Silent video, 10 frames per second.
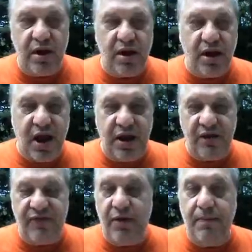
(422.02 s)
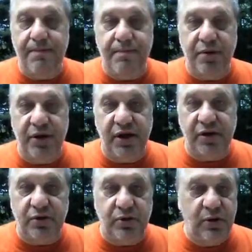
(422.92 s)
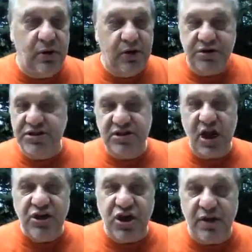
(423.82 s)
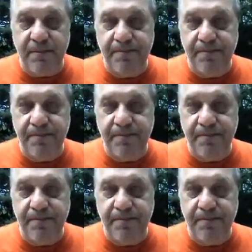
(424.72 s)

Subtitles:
any kind of a political discussion.